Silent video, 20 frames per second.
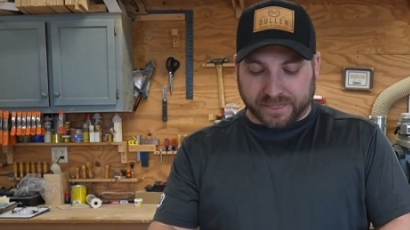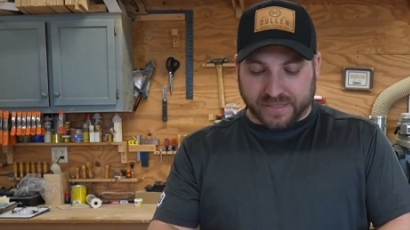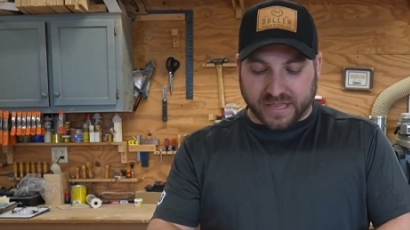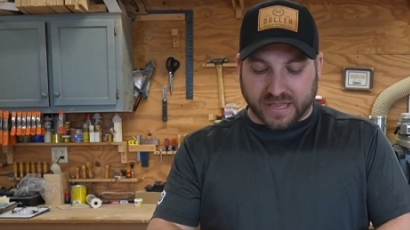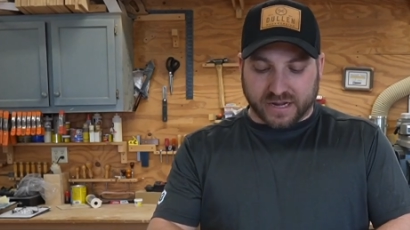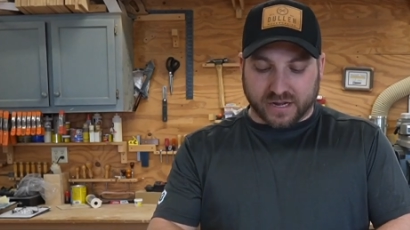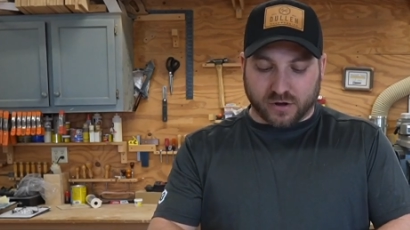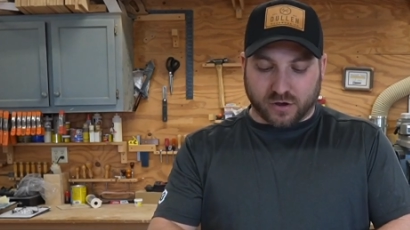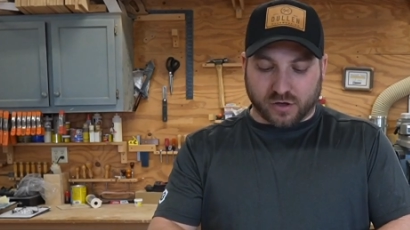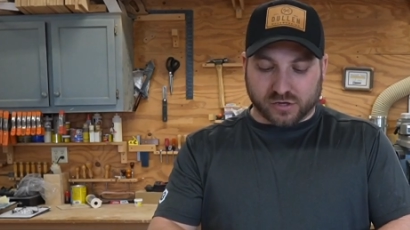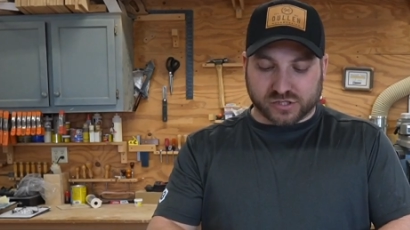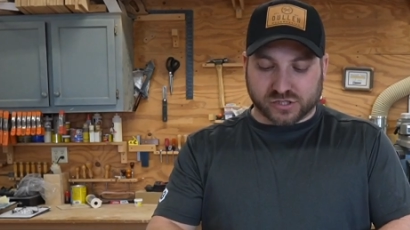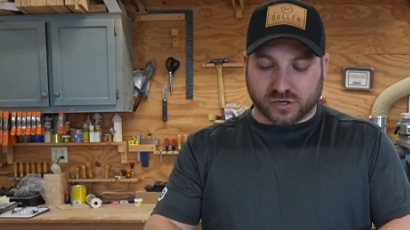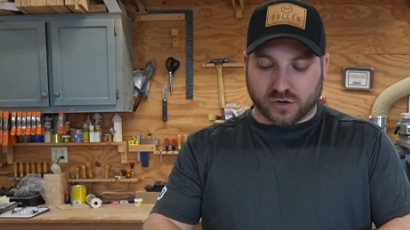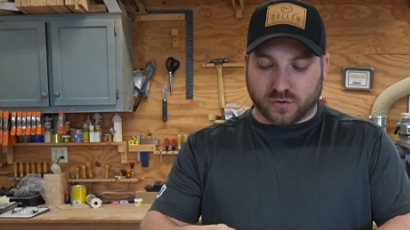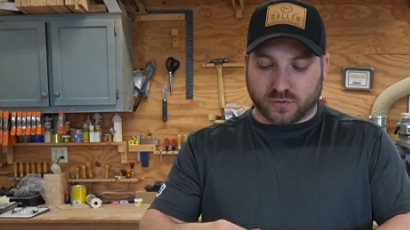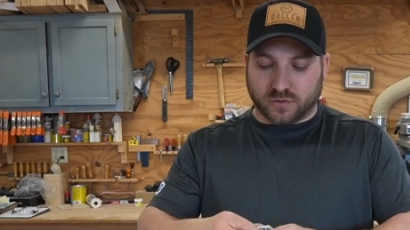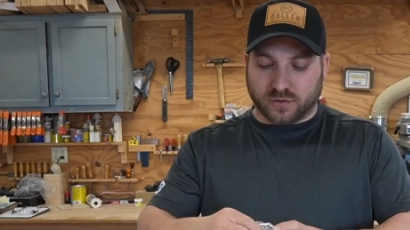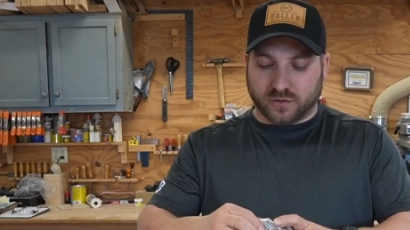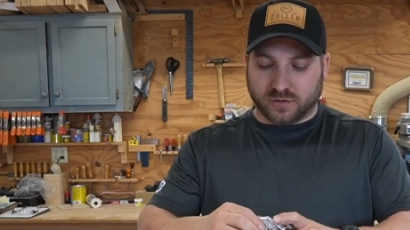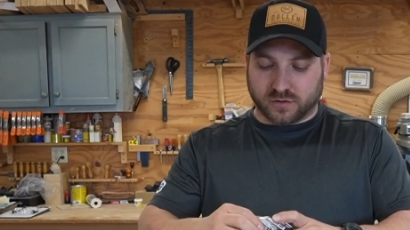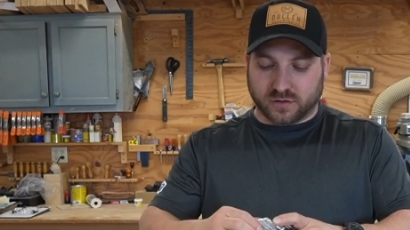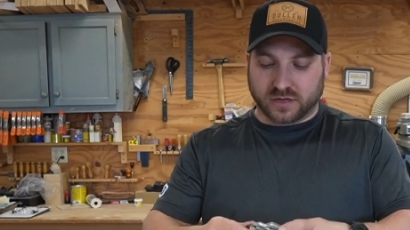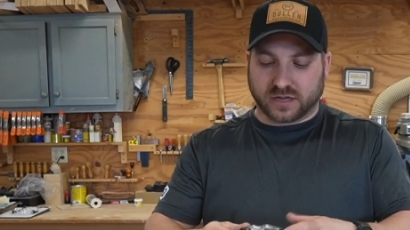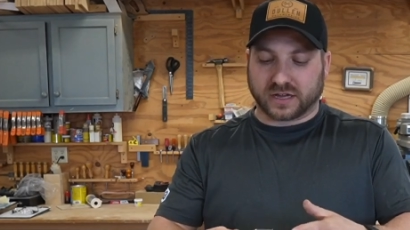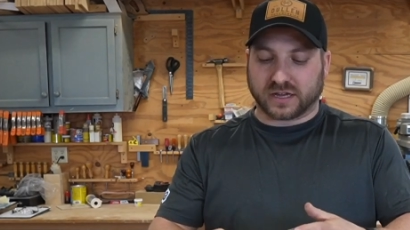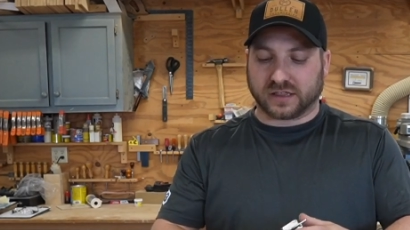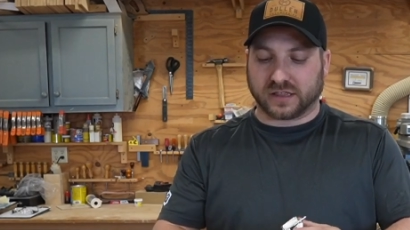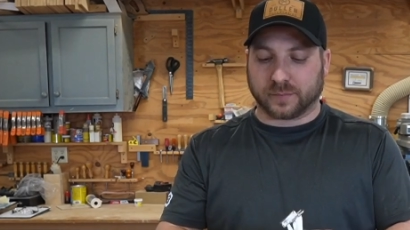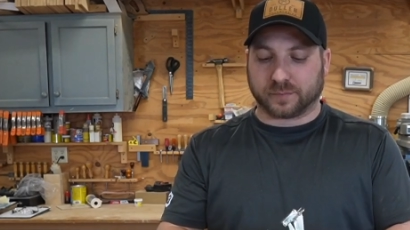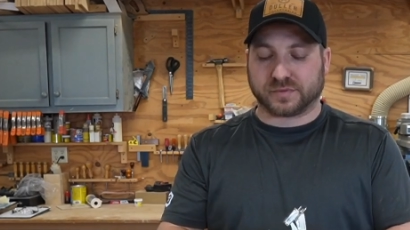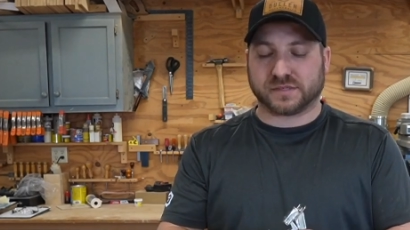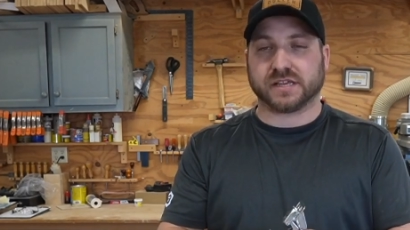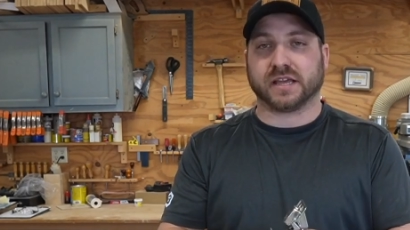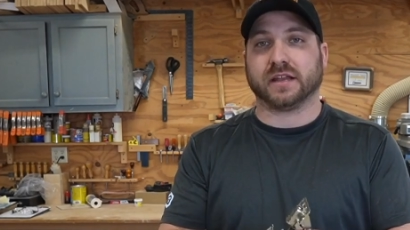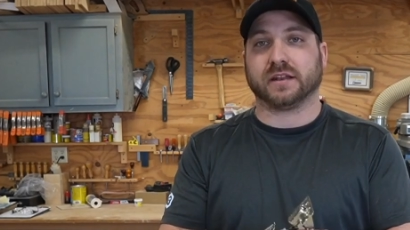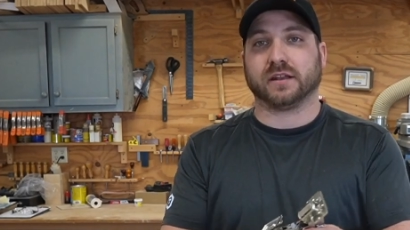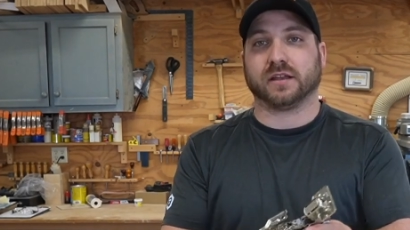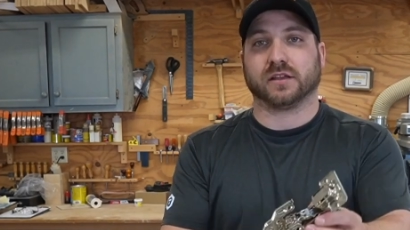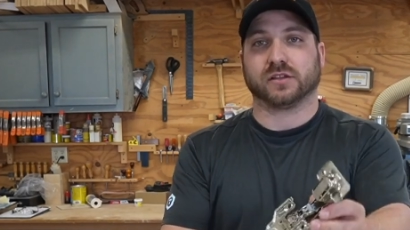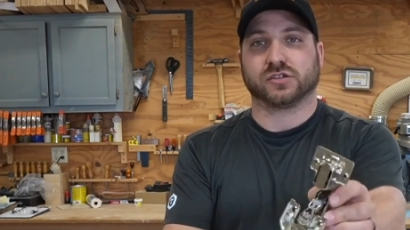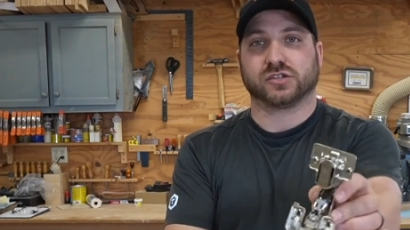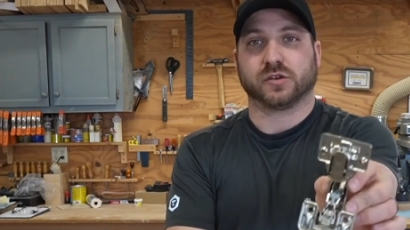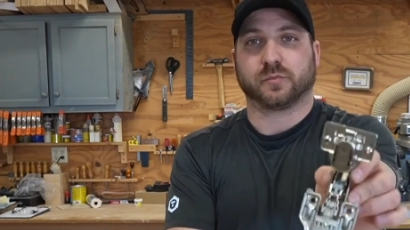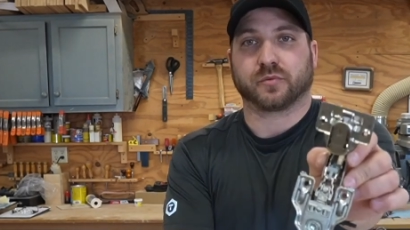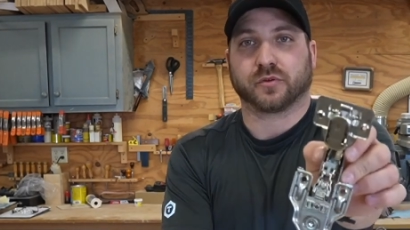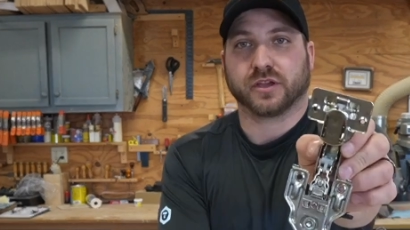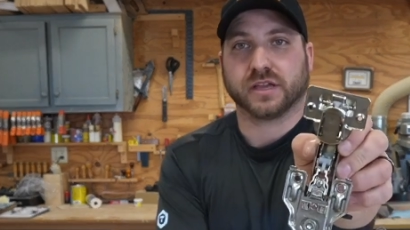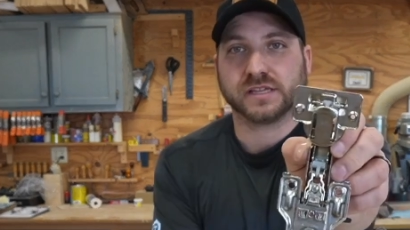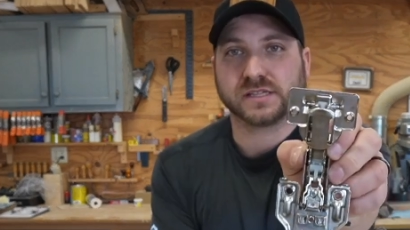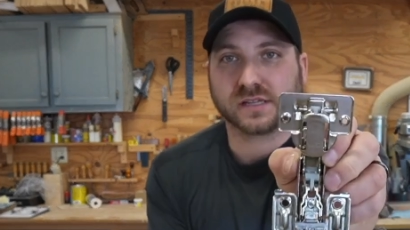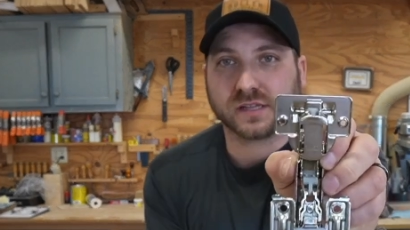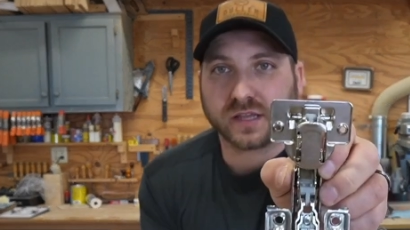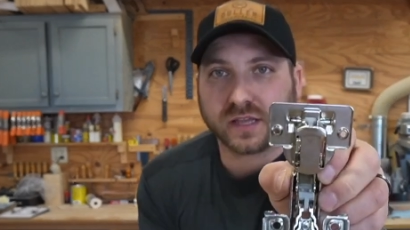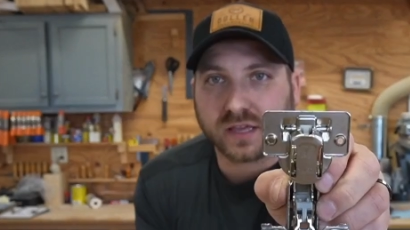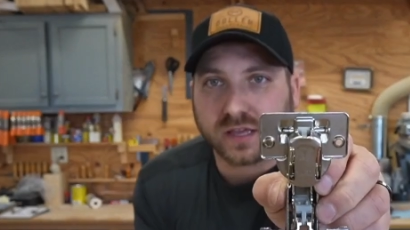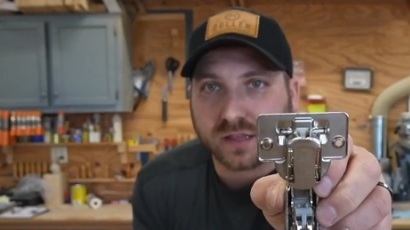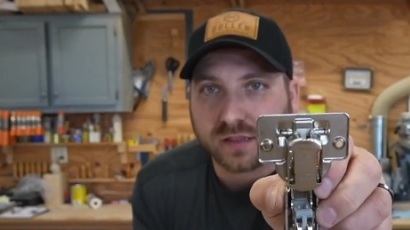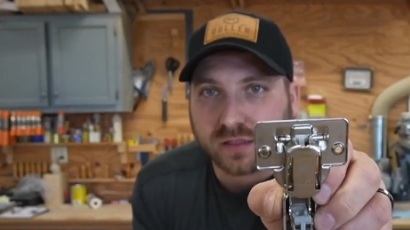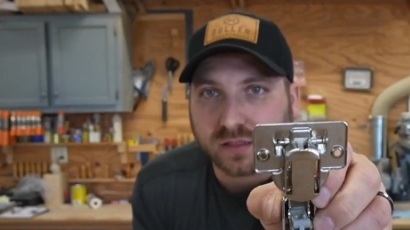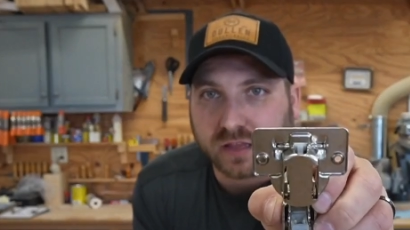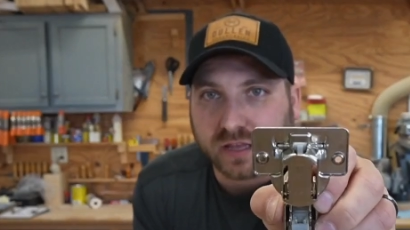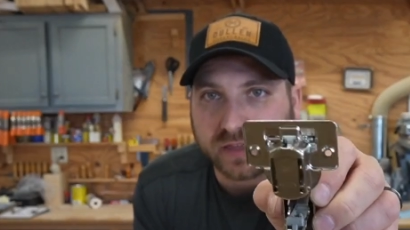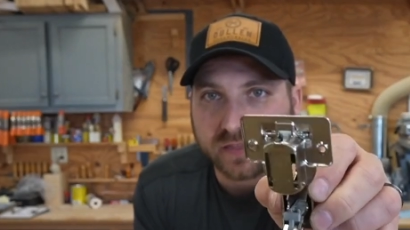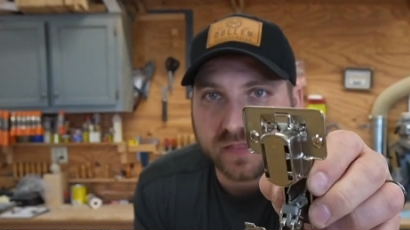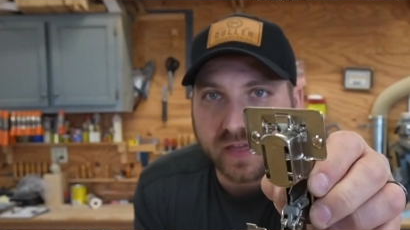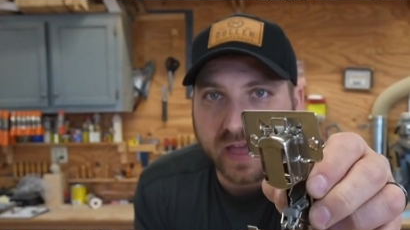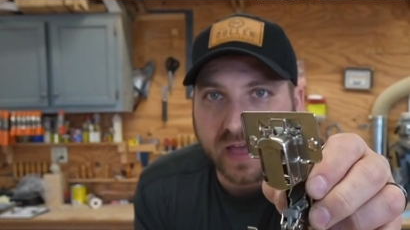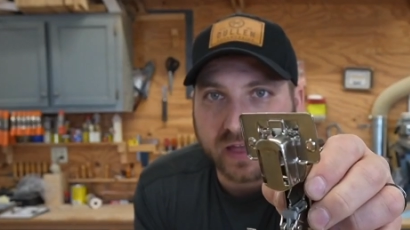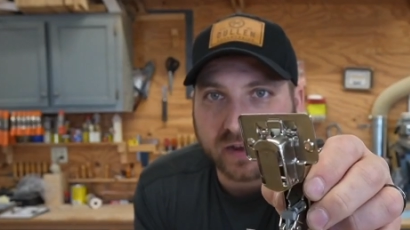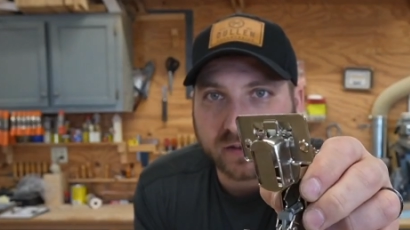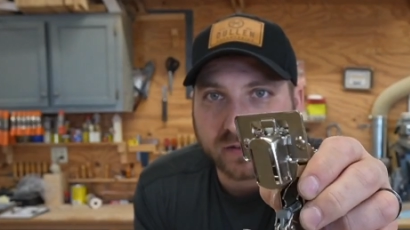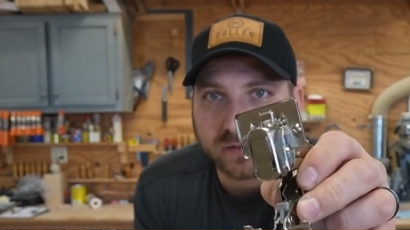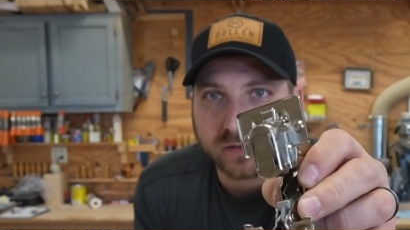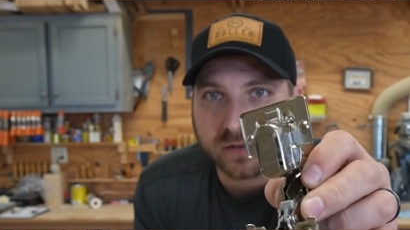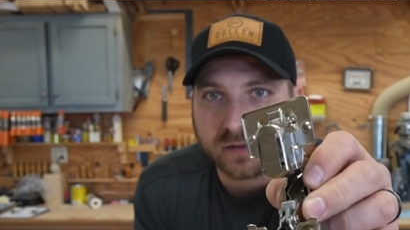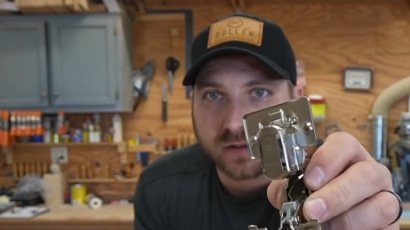And it also clips in super easily like that.